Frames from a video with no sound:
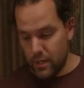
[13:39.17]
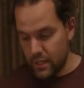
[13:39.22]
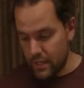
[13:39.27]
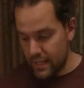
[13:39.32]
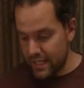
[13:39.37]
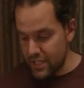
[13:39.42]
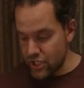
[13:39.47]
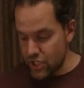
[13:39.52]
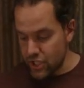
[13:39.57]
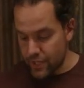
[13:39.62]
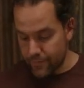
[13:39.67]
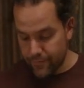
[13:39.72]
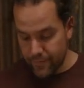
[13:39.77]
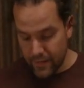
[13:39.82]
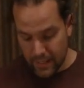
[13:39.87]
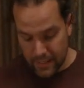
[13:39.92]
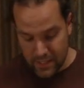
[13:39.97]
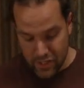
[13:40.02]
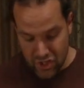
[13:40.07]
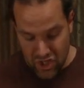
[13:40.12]
Now this is a
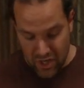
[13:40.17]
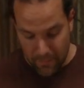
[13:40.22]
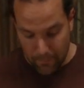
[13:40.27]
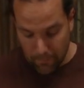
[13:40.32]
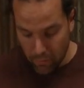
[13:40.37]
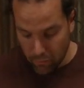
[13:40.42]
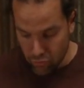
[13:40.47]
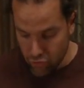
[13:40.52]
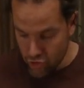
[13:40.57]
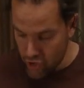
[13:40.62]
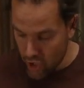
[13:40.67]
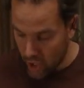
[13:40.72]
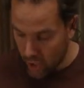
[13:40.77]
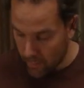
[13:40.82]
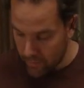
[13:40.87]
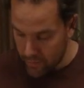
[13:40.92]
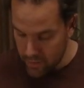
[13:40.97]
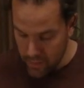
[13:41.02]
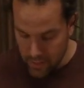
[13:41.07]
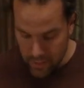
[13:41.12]
fairly simple
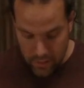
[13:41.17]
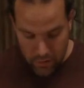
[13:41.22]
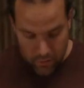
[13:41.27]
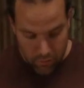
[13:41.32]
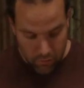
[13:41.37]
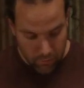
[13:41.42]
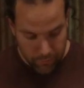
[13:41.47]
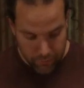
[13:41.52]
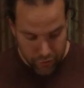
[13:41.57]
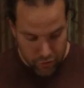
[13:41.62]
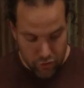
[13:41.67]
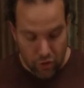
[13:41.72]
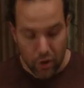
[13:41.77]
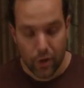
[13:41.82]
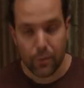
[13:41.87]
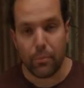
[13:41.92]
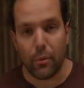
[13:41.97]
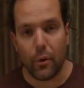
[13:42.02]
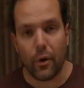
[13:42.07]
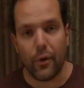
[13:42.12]
job. We've just got
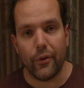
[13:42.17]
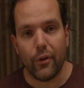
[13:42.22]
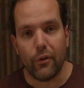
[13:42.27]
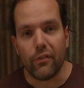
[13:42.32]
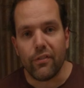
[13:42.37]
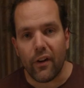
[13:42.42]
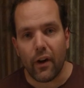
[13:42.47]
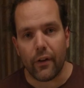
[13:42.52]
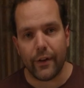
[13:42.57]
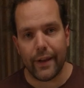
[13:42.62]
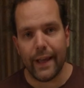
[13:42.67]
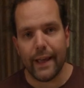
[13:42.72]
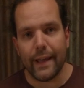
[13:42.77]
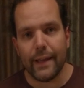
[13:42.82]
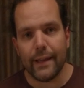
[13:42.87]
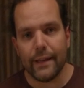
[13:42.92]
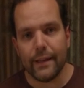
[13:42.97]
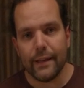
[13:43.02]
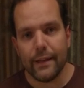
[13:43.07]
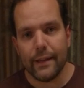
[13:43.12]
to put enough on it
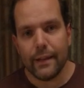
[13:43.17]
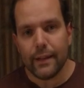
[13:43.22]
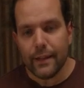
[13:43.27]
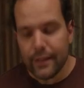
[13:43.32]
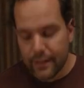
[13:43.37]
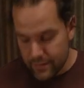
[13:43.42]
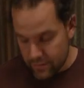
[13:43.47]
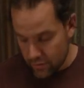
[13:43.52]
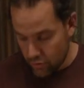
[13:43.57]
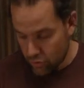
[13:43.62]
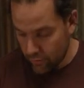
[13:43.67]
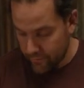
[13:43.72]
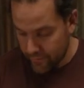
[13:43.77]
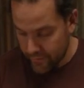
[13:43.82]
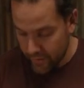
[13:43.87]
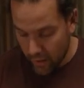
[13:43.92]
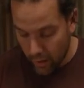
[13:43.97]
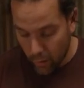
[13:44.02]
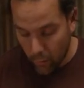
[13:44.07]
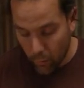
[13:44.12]
to cover
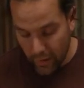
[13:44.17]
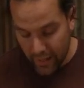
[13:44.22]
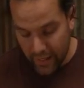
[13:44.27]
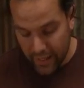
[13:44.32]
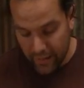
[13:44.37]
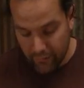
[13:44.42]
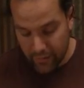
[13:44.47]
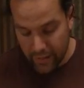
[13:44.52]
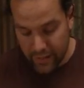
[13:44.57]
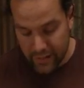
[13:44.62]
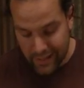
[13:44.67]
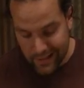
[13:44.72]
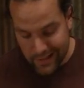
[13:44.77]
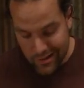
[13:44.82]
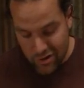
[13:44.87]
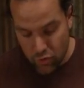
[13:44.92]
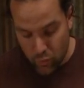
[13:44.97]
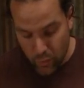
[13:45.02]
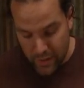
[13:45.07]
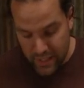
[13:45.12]
the whole area and that it
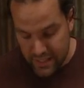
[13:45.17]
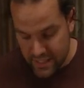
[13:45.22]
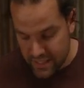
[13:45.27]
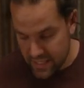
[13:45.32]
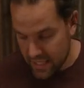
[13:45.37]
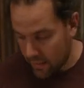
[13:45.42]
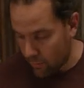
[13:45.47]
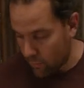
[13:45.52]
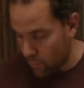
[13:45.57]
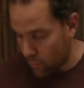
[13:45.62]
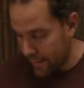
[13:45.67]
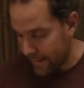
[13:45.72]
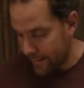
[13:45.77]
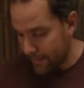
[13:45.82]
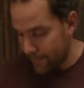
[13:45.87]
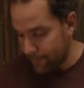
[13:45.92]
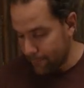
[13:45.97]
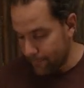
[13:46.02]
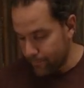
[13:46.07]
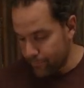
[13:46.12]
squeezes out well.
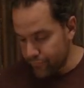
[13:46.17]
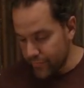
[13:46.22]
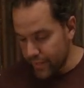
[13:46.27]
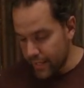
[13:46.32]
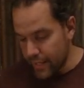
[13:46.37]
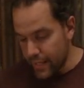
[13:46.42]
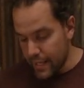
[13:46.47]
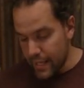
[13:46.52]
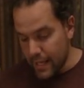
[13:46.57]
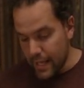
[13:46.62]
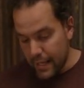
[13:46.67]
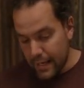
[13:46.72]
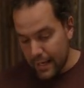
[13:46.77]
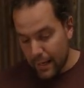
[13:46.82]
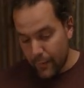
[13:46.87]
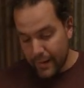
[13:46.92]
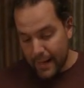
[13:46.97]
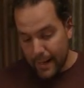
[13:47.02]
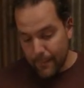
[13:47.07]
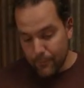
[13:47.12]

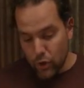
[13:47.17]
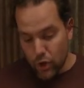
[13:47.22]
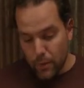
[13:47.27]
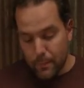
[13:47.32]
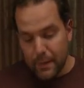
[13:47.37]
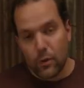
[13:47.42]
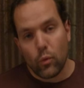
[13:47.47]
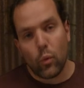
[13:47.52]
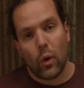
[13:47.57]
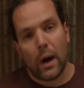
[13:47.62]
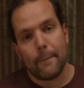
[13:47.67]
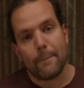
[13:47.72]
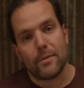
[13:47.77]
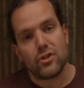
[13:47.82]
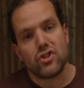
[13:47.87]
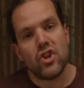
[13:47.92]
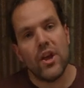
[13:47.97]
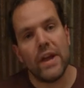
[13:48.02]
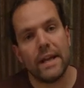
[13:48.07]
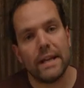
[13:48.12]
Now I am going to be quite
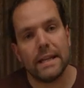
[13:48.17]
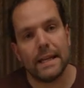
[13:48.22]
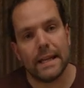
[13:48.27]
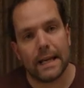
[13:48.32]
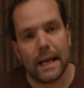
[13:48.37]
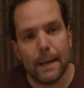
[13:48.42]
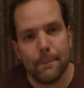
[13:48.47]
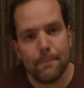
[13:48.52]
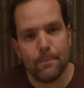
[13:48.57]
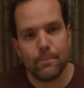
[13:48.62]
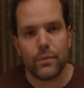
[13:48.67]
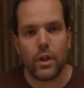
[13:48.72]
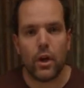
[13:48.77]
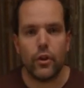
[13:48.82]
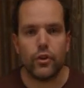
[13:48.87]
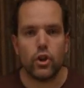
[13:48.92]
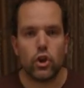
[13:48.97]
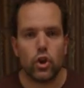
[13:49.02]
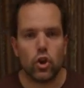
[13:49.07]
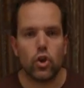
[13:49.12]
particular
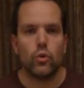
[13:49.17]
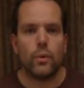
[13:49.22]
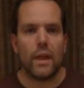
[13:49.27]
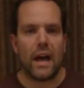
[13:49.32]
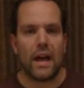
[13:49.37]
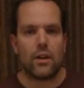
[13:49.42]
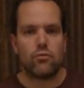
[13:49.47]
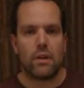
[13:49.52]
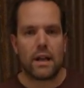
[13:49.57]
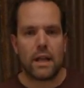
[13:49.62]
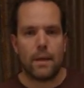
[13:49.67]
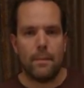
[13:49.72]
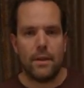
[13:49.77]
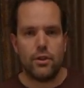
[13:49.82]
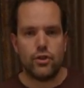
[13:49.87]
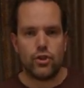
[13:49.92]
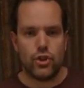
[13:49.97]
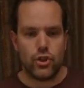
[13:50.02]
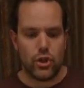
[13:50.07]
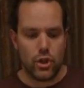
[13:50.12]
on the glue that I'd
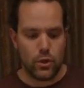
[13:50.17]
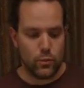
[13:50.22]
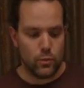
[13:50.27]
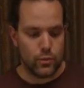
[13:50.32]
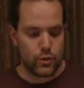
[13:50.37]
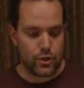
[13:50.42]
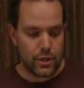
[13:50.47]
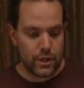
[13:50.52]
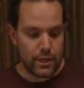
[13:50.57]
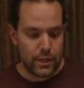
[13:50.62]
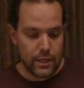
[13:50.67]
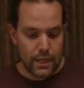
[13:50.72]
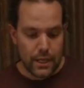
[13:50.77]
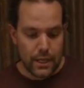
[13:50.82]
recommend you use.